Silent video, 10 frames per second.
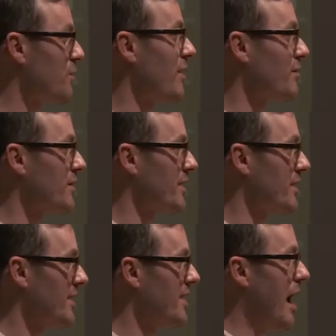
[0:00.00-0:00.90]
one of
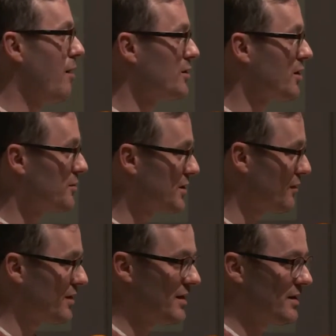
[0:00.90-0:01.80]
the outcomes
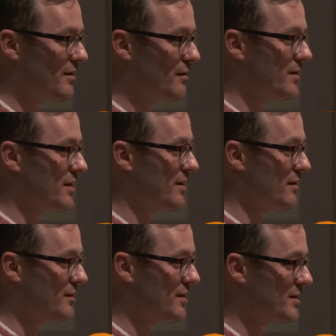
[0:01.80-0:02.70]
of
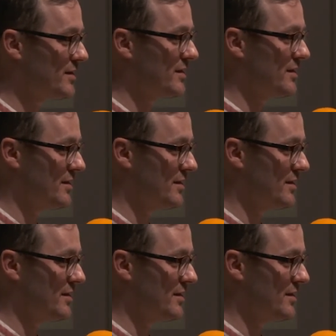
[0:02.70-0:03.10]
this